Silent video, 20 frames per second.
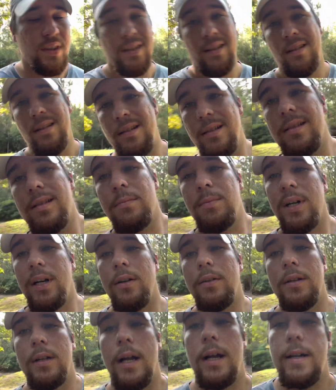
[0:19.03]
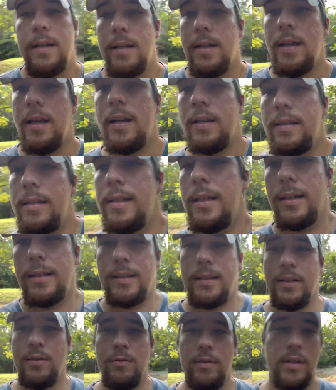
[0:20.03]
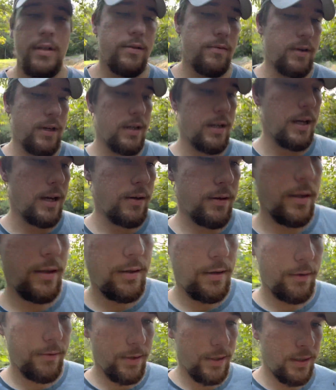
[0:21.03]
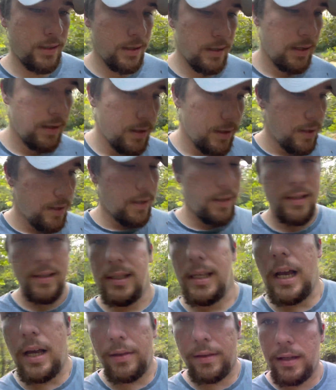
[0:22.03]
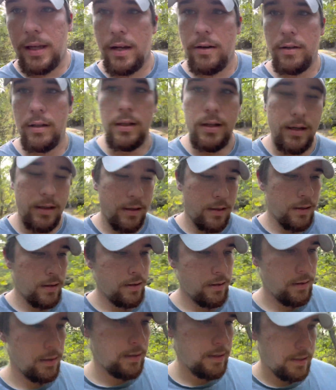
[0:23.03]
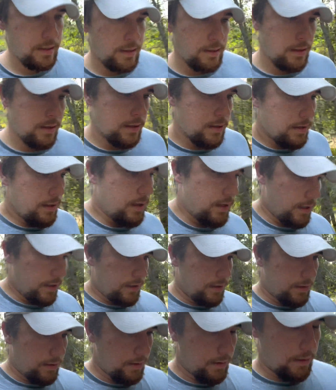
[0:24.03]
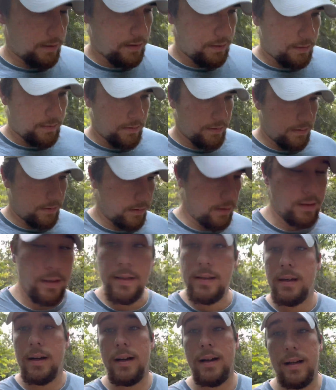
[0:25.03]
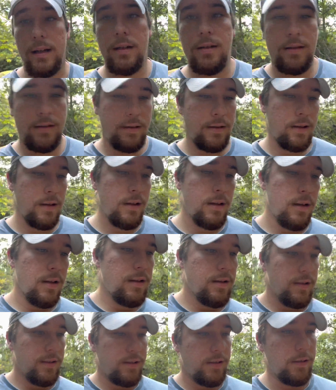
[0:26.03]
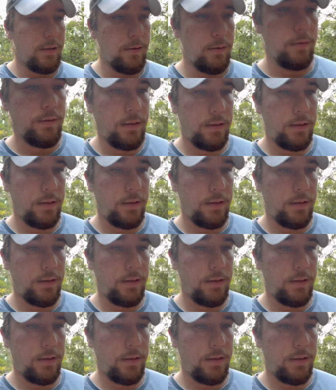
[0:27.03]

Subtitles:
It's about 96 degrees right now here in South Carolina, and it's hot. So